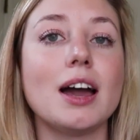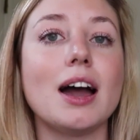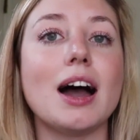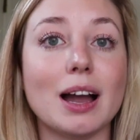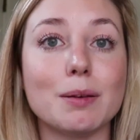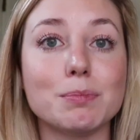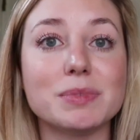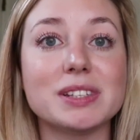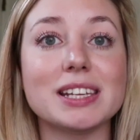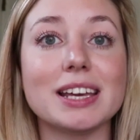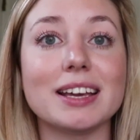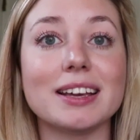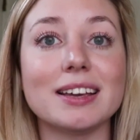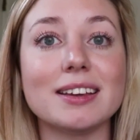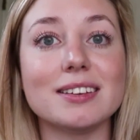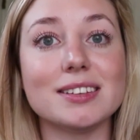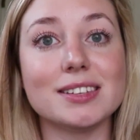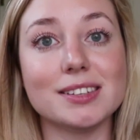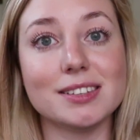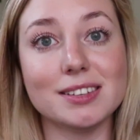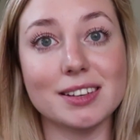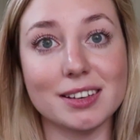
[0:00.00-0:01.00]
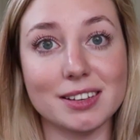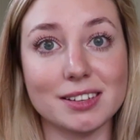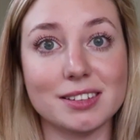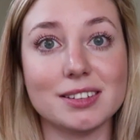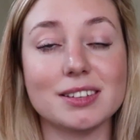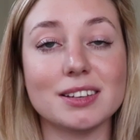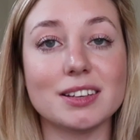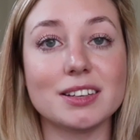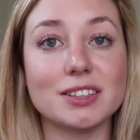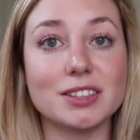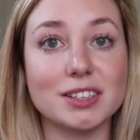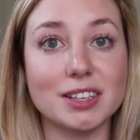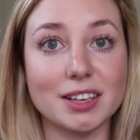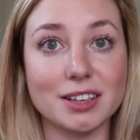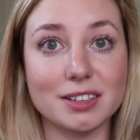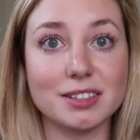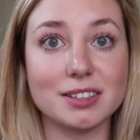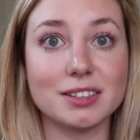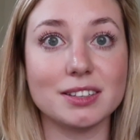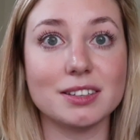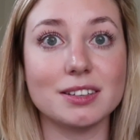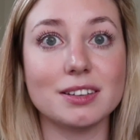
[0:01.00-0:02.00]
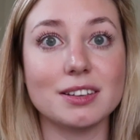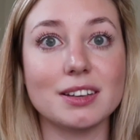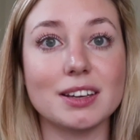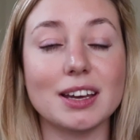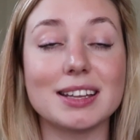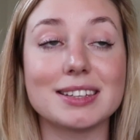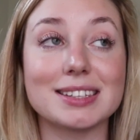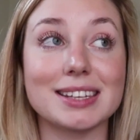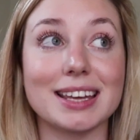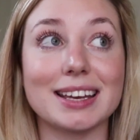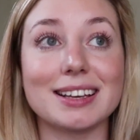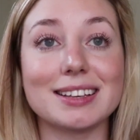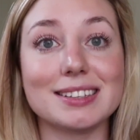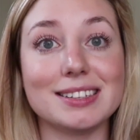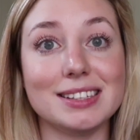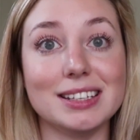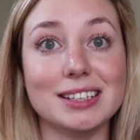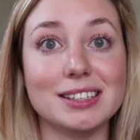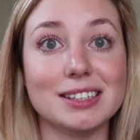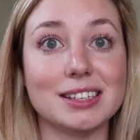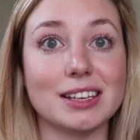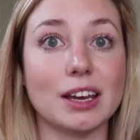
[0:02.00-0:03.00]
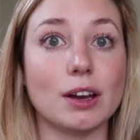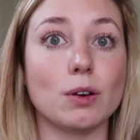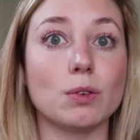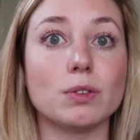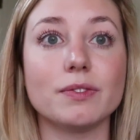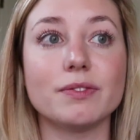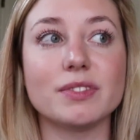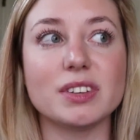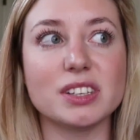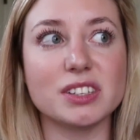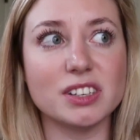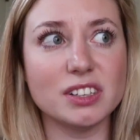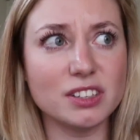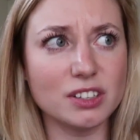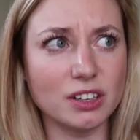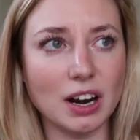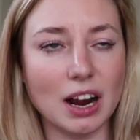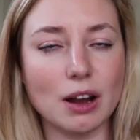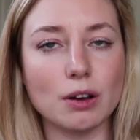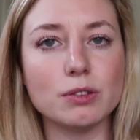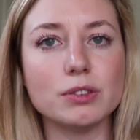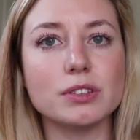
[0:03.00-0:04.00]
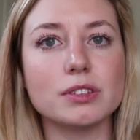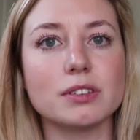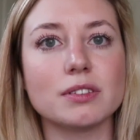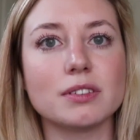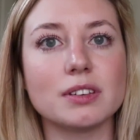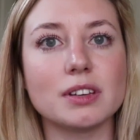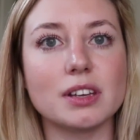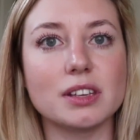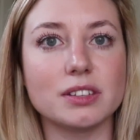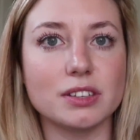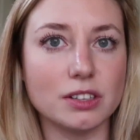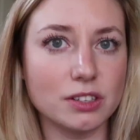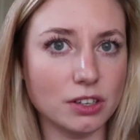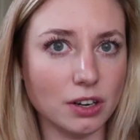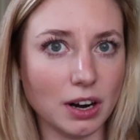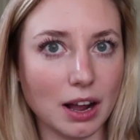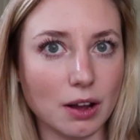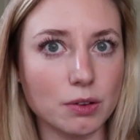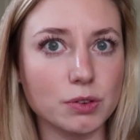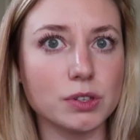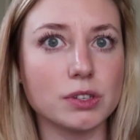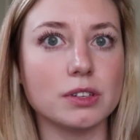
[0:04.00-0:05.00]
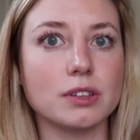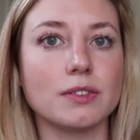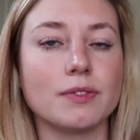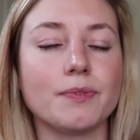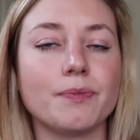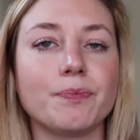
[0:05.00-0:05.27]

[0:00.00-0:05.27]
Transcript: I'm saying is this. It's like a Z sound. Is this her house? Is this her house?